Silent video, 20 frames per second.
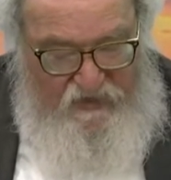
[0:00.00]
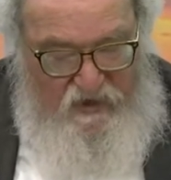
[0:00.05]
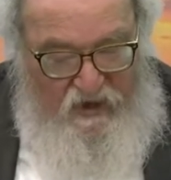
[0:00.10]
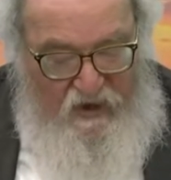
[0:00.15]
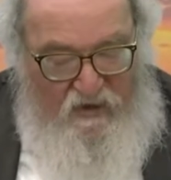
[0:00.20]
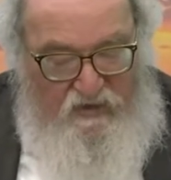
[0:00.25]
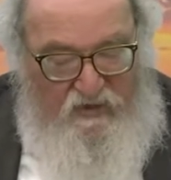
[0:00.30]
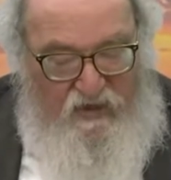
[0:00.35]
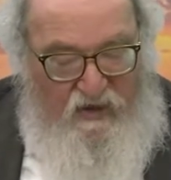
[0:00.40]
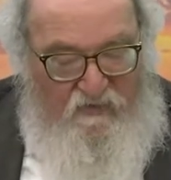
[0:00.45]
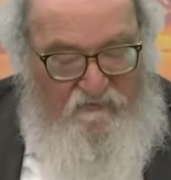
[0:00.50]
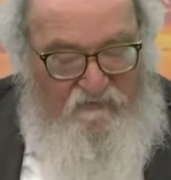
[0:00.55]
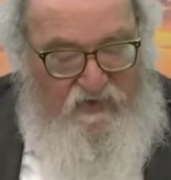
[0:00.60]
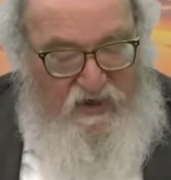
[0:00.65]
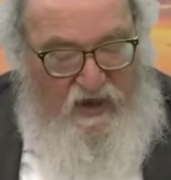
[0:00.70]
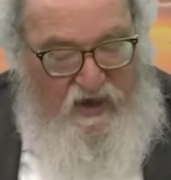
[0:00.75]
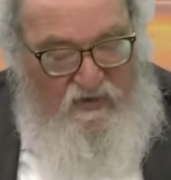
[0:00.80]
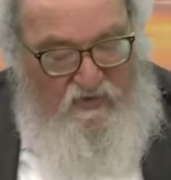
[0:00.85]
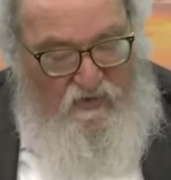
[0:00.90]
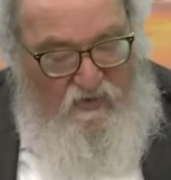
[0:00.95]
V'yolav
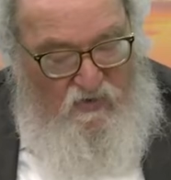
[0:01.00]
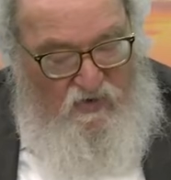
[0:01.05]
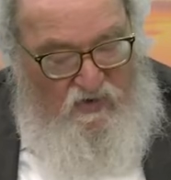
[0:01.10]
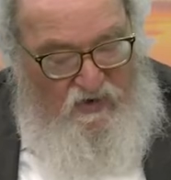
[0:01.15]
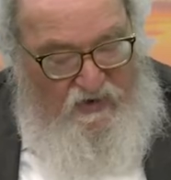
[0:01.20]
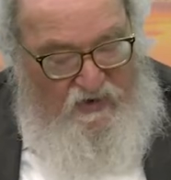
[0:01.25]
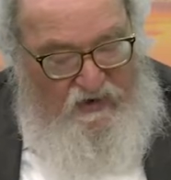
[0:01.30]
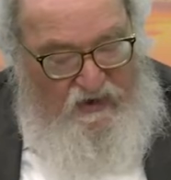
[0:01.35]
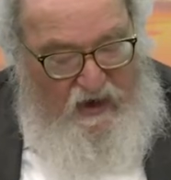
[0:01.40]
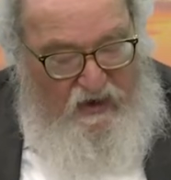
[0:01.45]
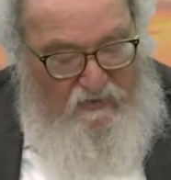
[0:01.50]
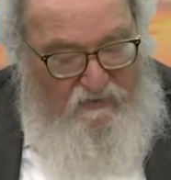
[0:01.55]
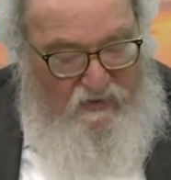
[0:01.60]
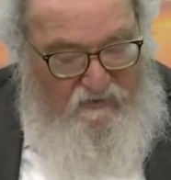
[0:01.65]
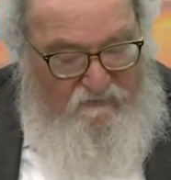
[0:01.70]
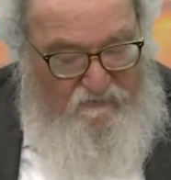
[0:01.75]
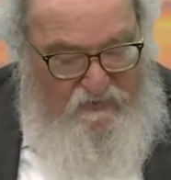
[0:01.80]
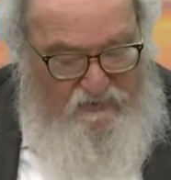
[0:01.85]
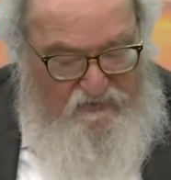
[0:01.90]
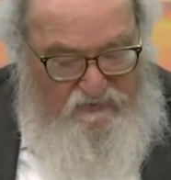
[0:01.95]
chagor
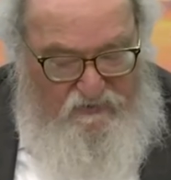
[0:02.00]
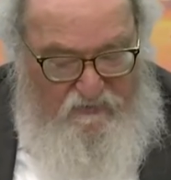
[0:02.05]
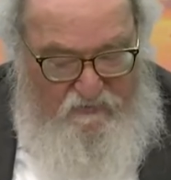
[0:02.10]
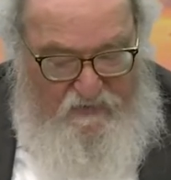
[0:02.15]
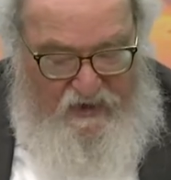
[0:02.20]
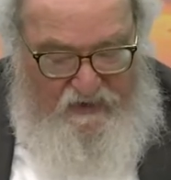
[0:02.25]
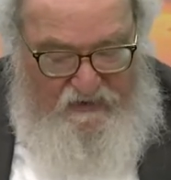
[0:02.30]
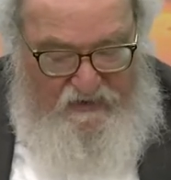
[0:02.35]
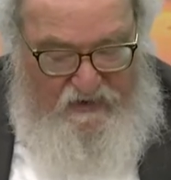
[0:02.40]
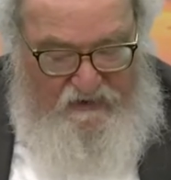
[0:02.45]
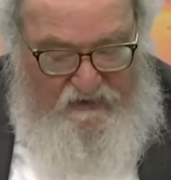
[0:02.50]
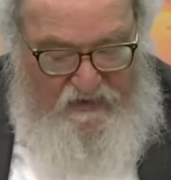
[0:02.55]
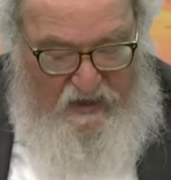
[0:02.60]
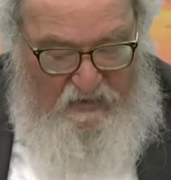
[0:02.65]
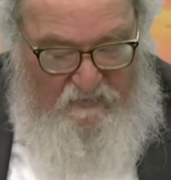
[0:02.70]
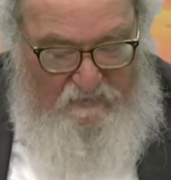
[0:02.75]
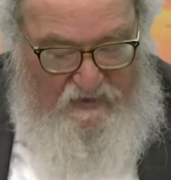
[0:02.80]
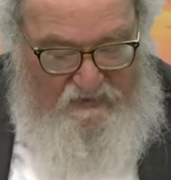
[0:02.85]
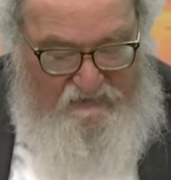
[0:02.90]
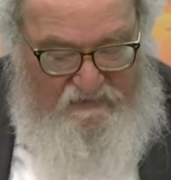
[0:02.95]
cherev mitzumedet
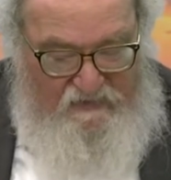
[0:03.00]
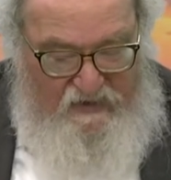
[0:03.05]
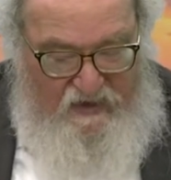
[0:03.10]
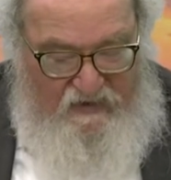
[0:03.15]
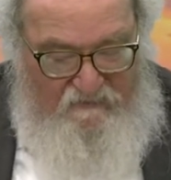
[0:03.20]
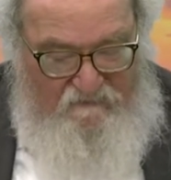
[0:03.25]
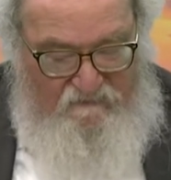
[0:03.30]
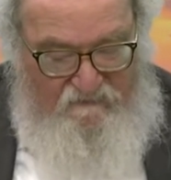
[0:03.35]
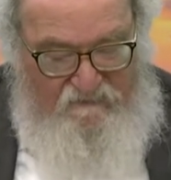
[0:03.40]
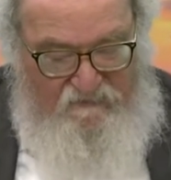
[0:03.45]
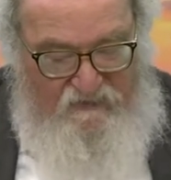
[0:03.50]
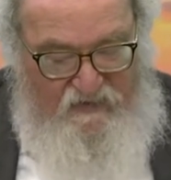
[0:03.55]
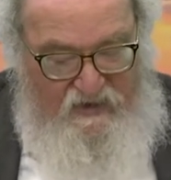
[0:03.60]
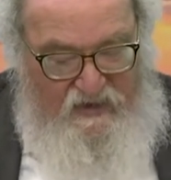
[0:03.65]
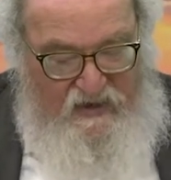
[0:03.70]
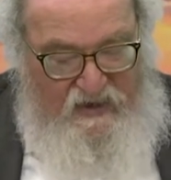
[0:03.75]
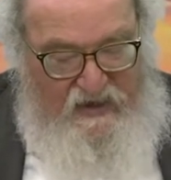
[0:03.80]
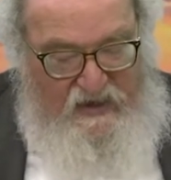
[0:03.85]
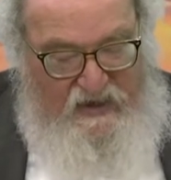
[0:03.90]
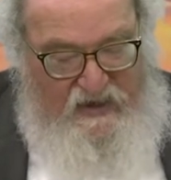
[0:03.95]
al masnav,
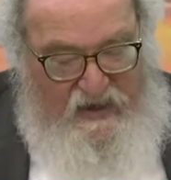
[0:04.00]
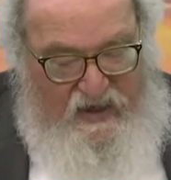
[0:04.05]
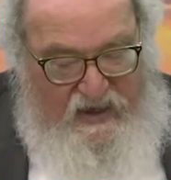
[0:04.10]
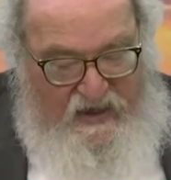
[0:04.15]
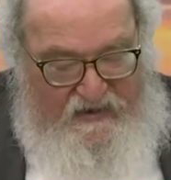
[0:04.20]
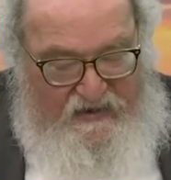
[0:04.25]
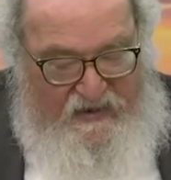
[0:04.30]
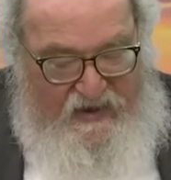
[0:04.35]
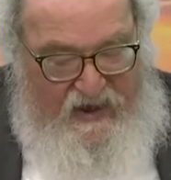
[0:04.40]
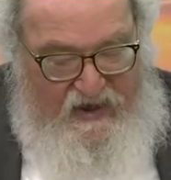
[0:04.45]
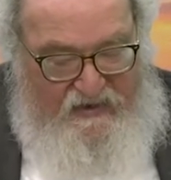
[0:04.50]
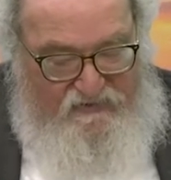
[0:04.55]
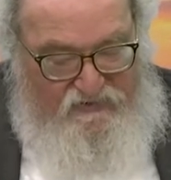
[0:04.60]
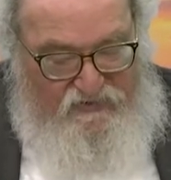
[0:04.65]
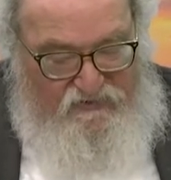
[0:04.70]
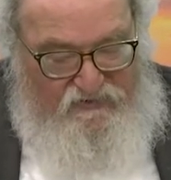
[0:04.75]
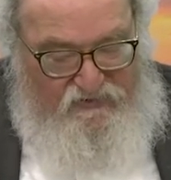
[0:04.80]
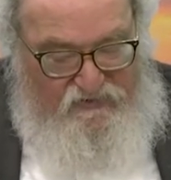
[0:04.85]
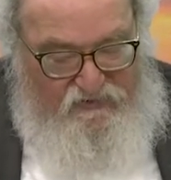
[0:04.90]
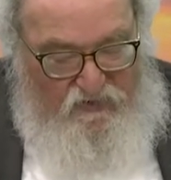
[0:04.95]
and he
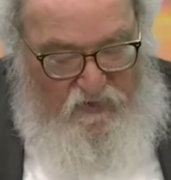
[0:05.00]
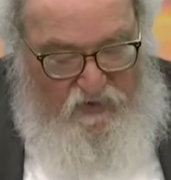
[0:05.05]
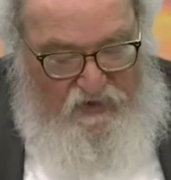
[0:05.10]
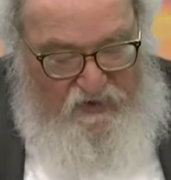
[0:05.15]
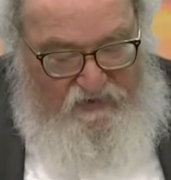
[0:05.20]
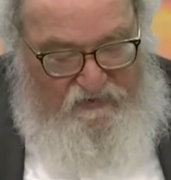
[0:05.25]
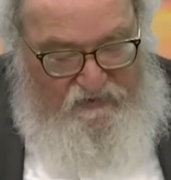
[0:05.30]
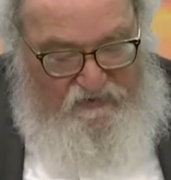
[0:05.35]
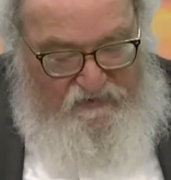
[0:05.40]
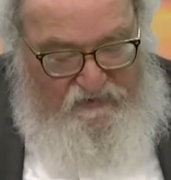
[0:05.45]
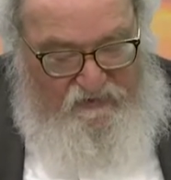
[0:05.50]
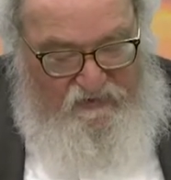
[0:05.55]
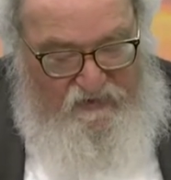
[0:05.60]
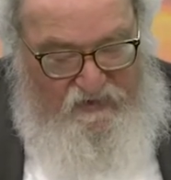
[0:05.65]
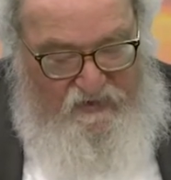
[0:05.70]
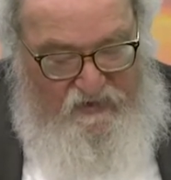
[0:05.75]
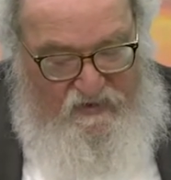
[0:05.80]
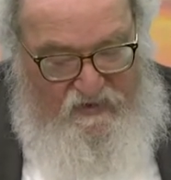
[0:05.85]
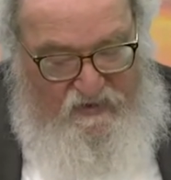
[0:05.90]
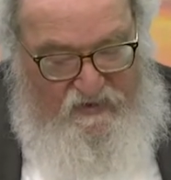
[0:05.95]
has a sword
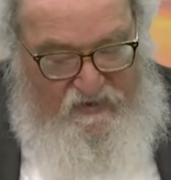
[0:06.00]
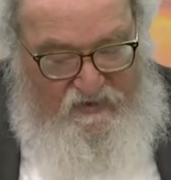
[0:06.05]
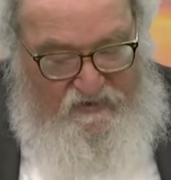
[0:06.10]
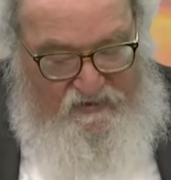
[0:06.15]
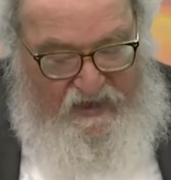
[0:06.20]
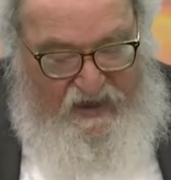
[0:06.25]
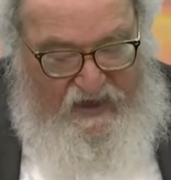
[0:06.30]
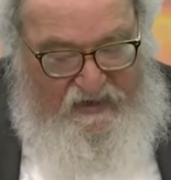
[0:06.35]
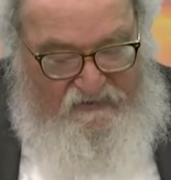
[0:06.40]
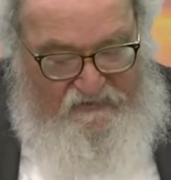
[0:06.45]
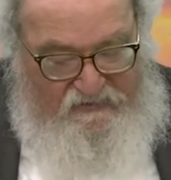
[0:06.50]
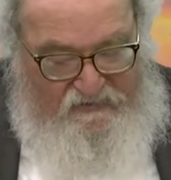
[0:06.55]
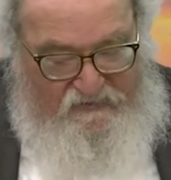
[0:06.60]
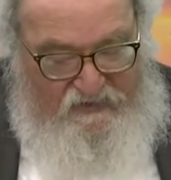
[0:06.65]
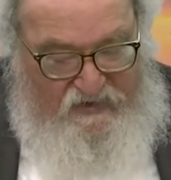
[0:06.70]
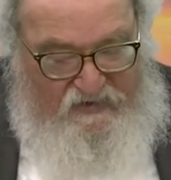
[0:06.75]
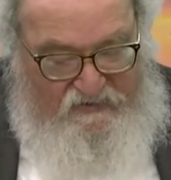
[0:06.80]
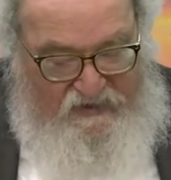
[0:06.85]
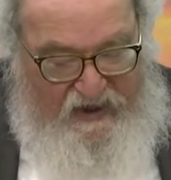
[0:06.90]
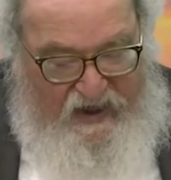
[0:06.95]

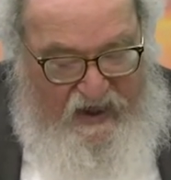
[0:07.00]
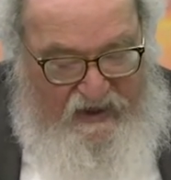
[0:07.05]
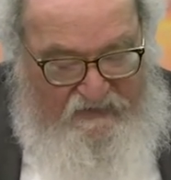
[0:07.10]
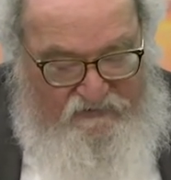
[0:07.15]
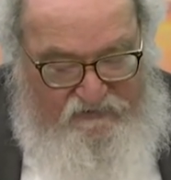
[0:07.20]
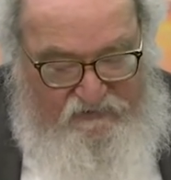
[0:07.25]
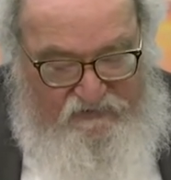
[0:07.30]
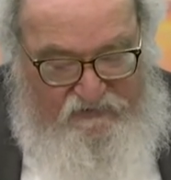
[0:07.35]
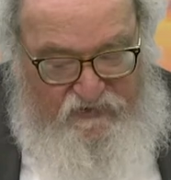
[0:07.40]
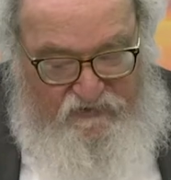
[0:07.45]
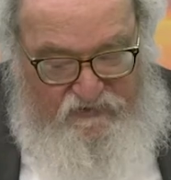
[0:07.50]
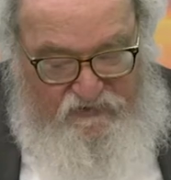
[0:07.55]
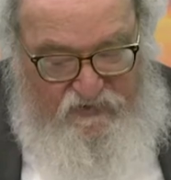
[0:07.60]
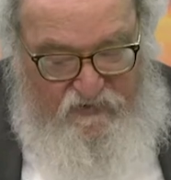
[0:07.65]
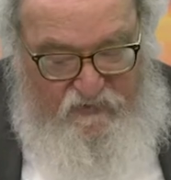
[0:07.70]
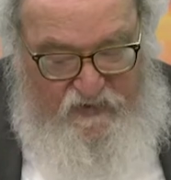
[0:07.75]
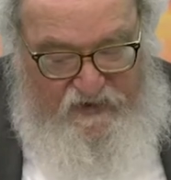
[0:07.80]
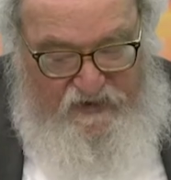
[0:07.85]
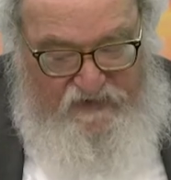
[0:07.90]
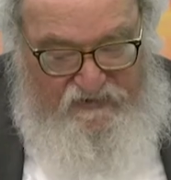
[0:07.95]
that's attached
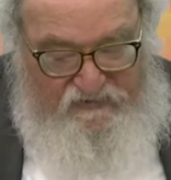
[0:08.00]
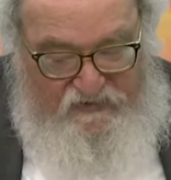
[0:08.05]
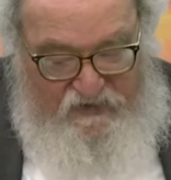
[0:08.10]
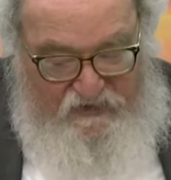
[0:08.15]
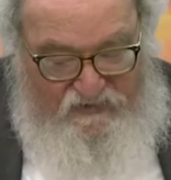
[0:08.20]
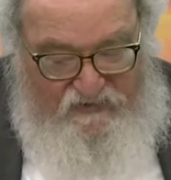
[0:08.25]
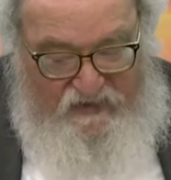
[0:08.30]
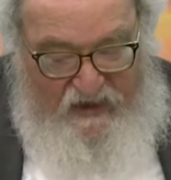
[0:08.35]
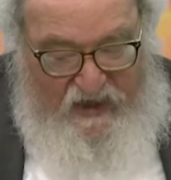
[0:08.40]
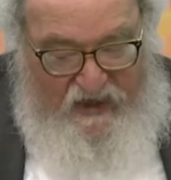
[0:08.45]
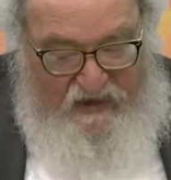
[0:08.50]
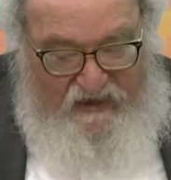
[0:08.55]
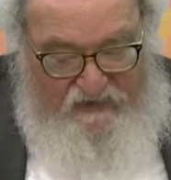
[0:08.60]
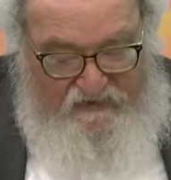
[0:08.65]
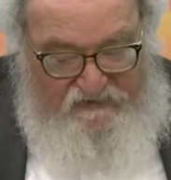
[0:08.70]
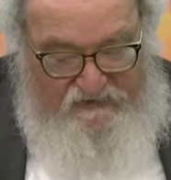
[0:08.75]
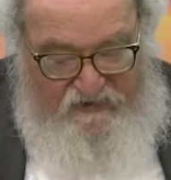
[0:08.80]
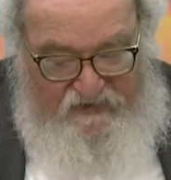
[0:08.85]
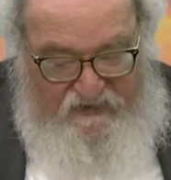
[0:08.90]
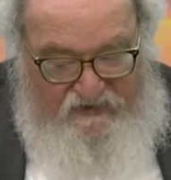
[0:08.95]
to his thigh.
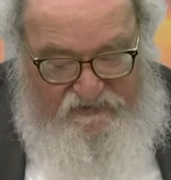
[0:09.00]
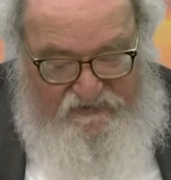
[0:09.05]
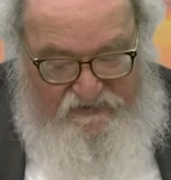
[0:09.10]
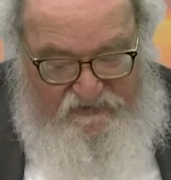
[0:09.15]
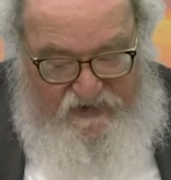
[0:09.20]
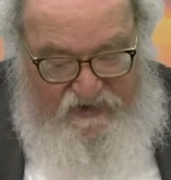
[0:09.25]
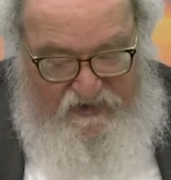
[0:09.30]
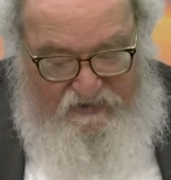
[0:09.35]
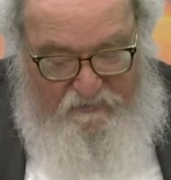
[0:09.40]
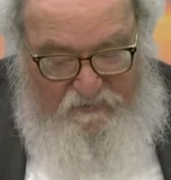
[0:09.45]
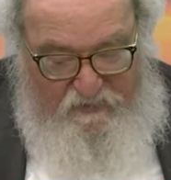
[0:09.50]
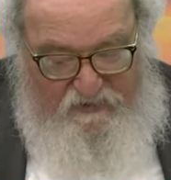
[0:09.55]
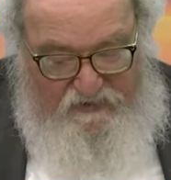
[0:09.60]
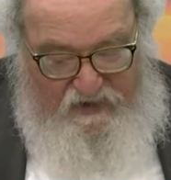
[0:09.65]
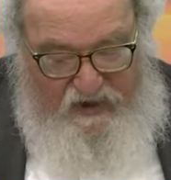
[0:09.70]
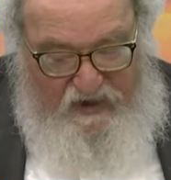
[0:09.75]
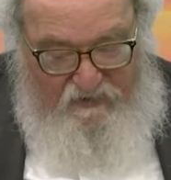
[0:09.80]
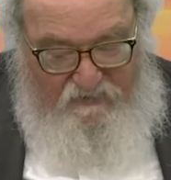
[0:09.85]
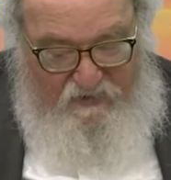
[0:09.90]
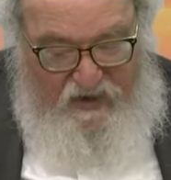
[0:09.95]
It's in its sheath,
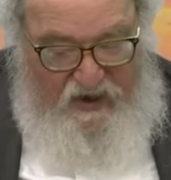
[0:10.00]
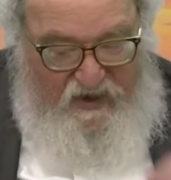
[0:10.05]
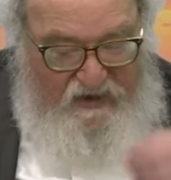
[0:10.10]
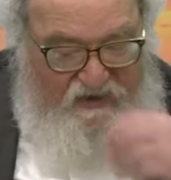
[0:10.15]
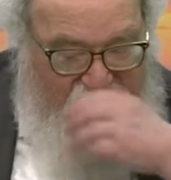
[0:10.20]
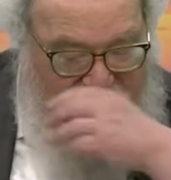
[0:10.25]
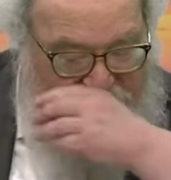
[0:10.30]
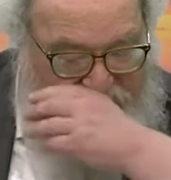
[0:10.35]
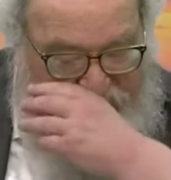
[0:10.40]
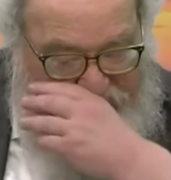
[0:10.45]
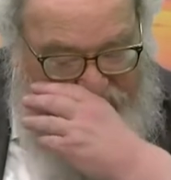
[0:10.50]
betara, in